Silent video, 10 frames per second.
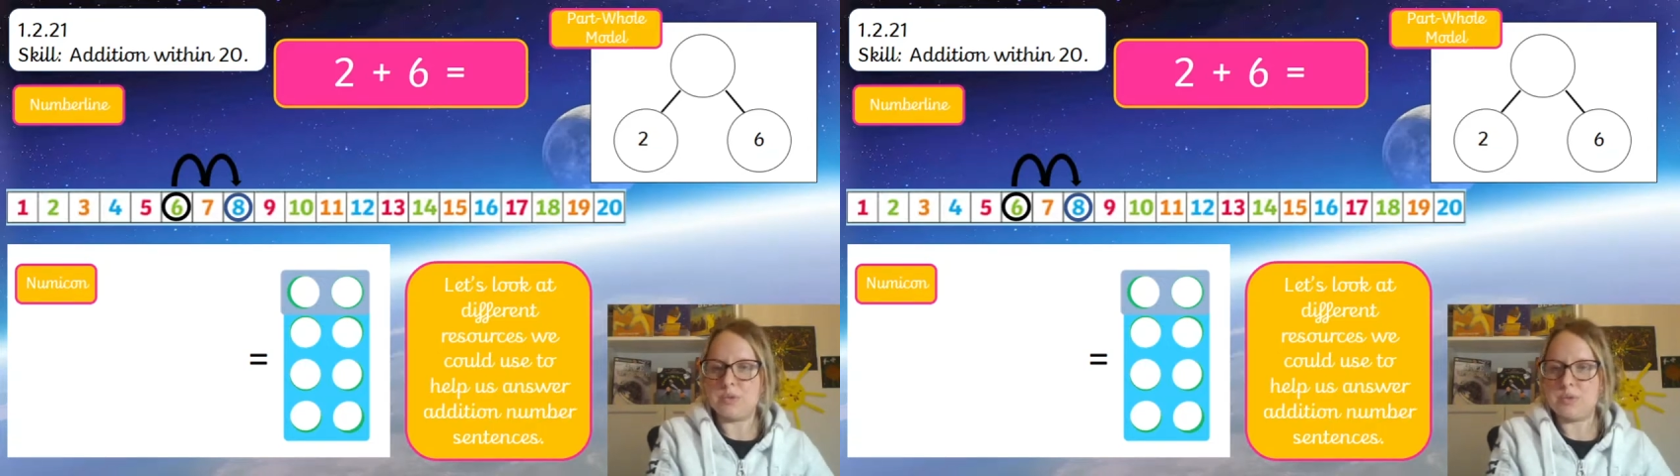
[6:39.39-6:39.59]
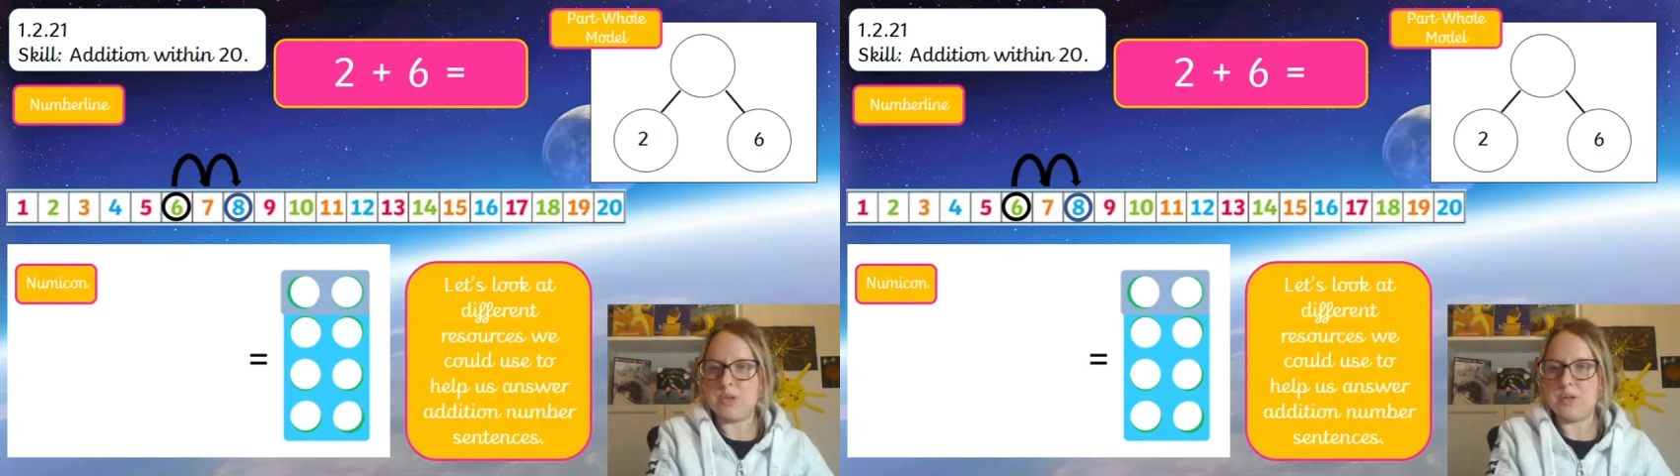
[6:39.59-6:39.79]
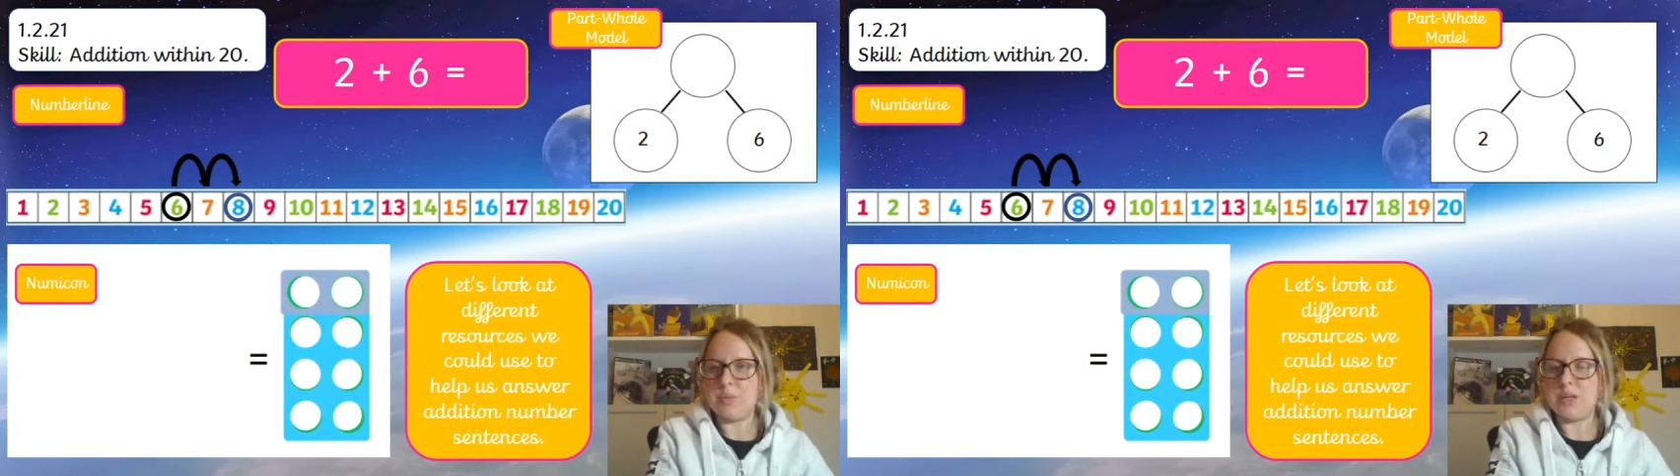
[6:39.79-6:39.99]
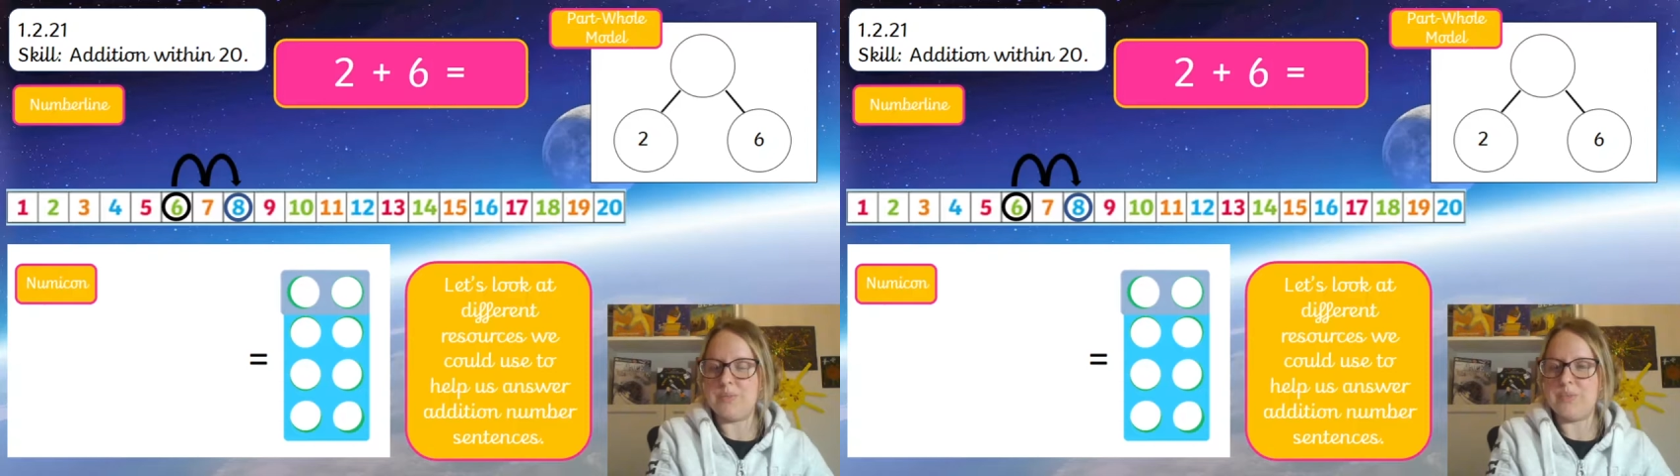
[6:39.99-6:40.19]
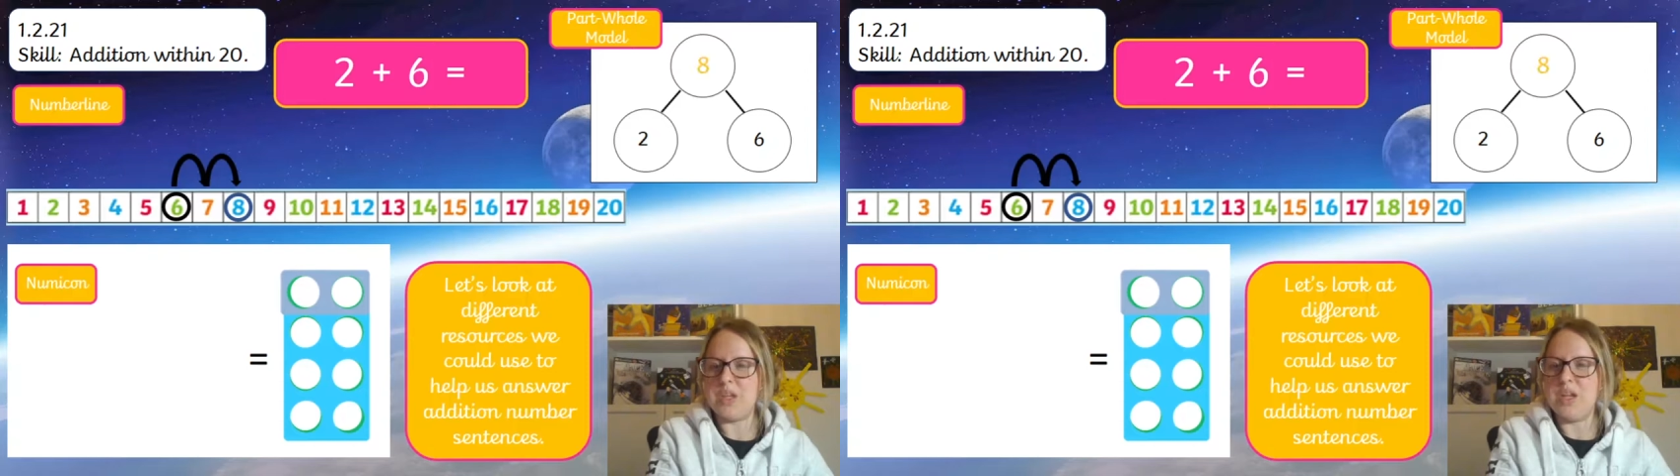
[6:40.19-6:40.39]
can't we?
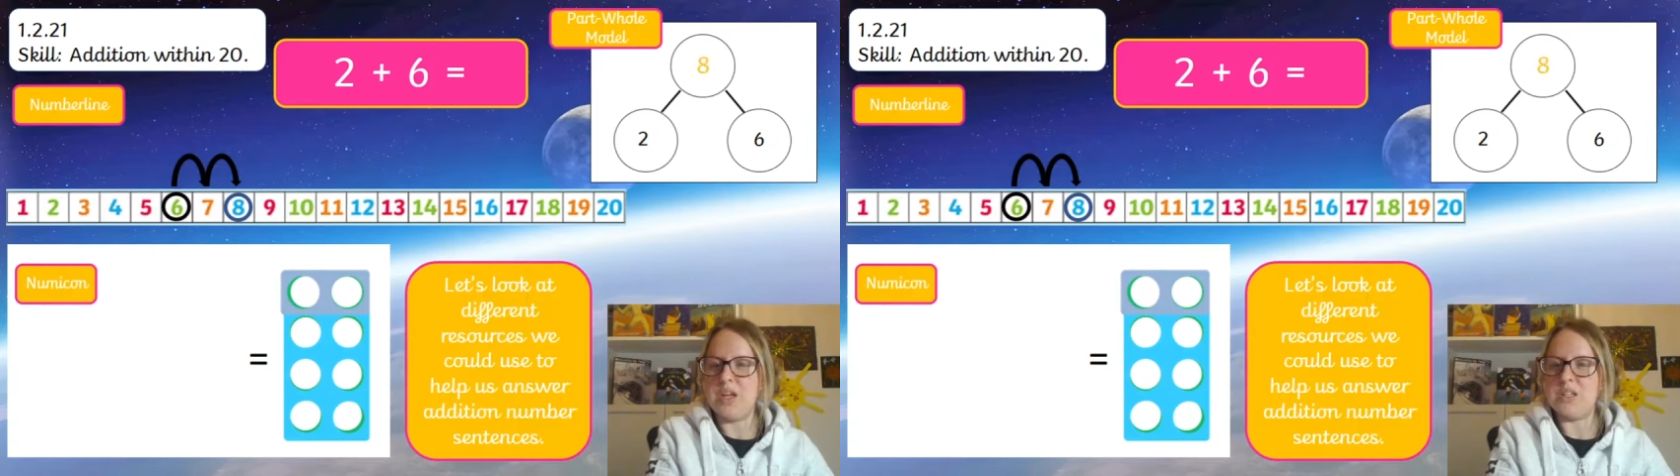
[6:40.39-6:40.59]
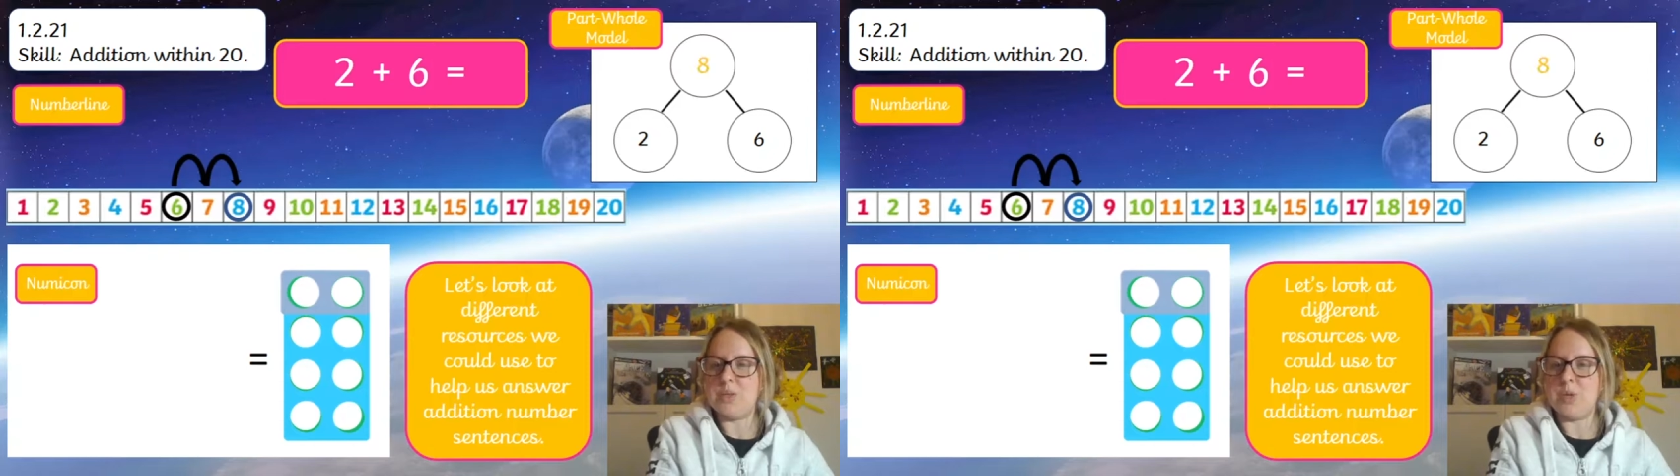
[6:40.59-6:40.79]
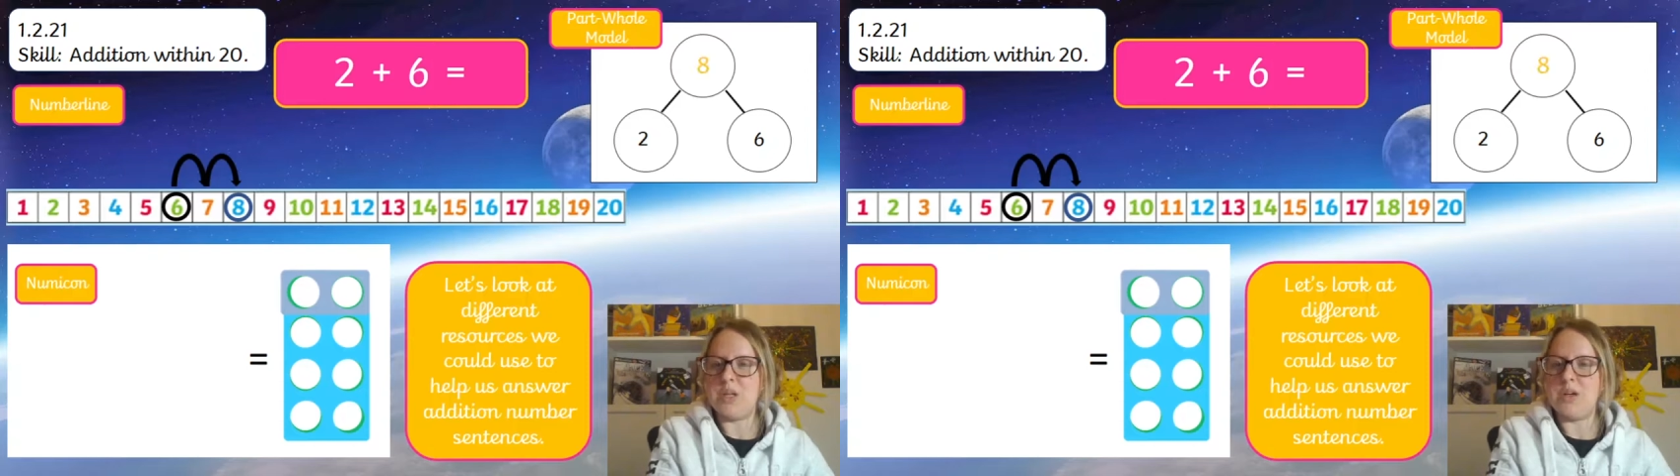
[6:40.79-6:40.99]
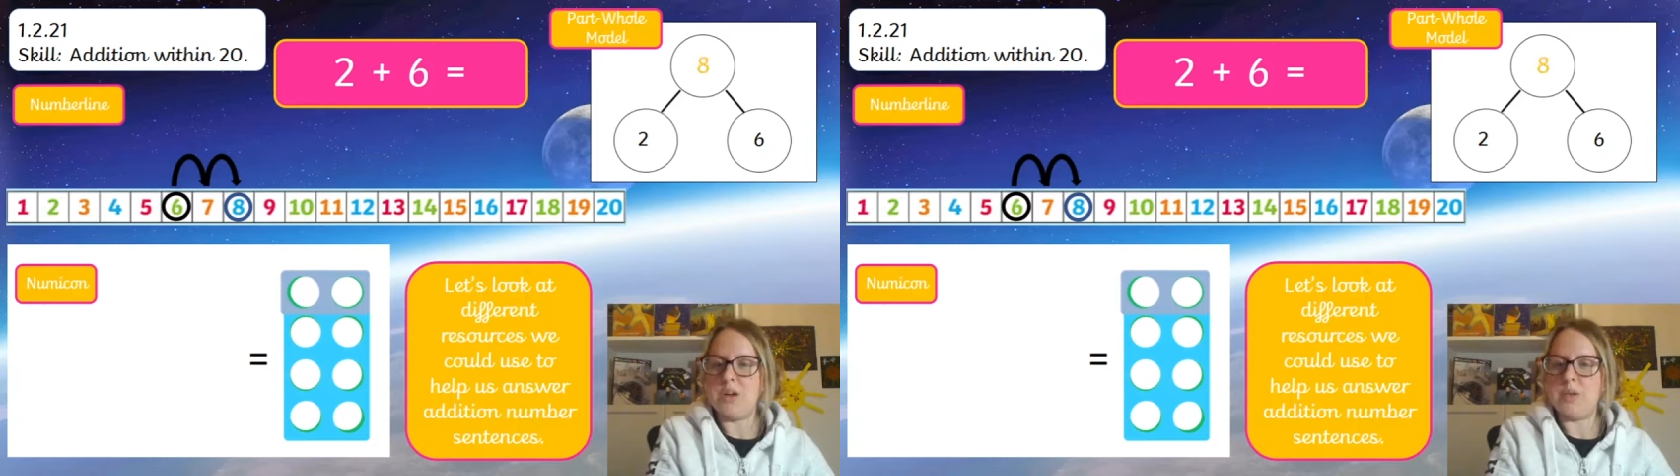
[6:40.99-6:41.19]
So we know